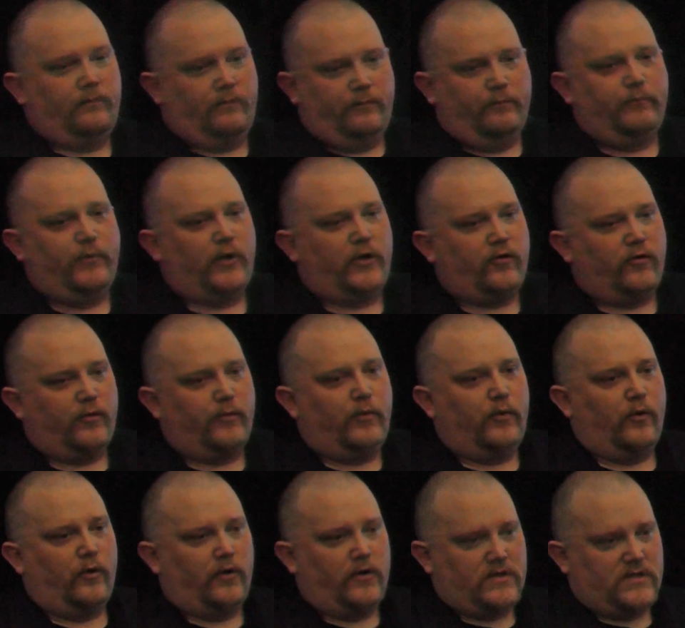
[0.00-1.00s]
book
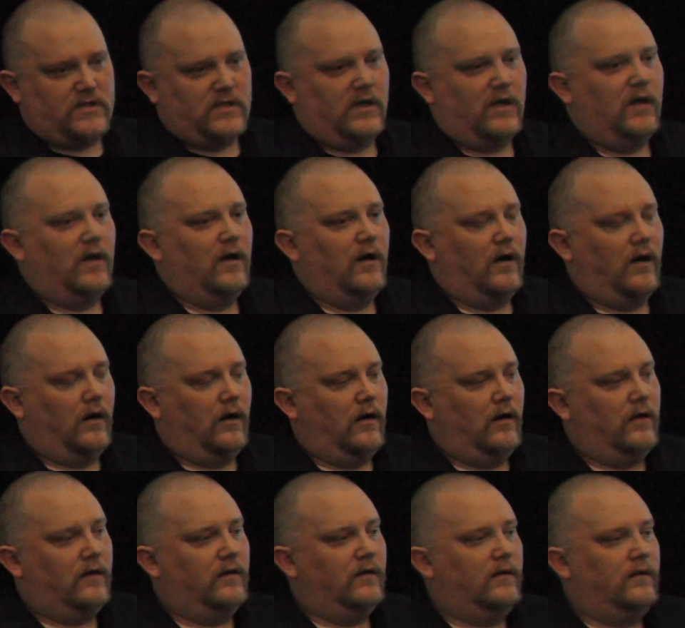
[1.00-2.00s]
reports
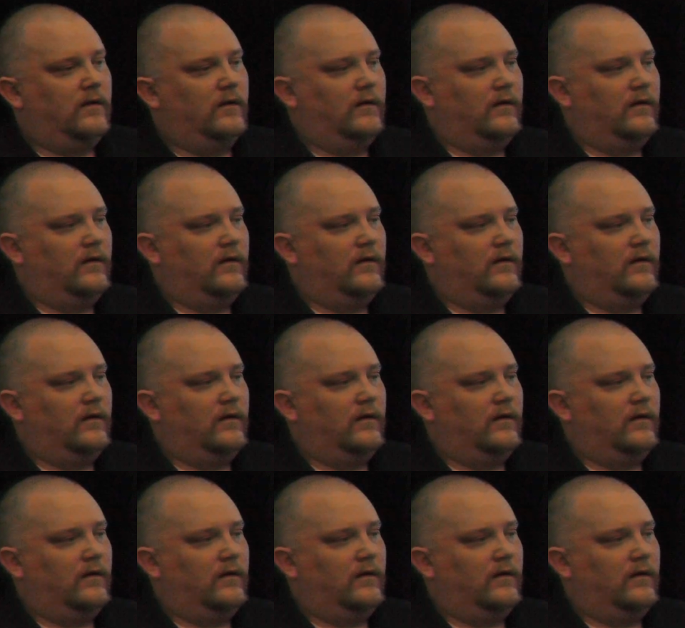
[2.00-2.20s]
on